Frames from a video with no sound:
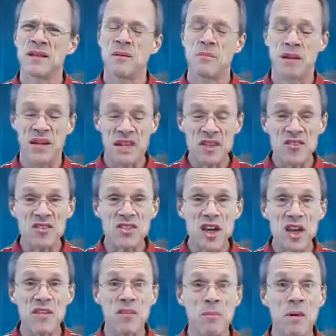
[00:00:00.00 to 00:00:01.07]
But
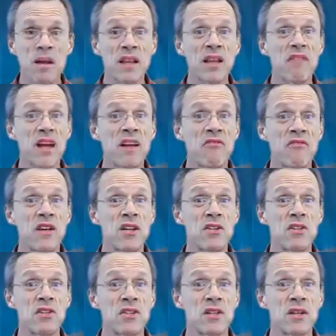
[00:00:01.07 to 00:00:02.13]
inside the belly of that
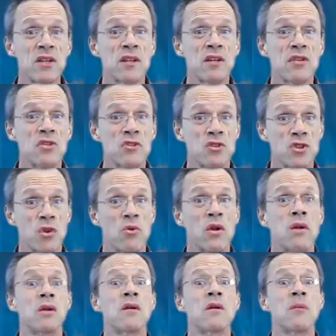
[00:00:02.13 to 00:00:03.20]
fish,
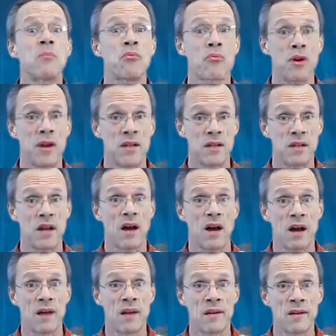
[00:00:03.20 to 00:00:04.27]
Jonah prayed to God.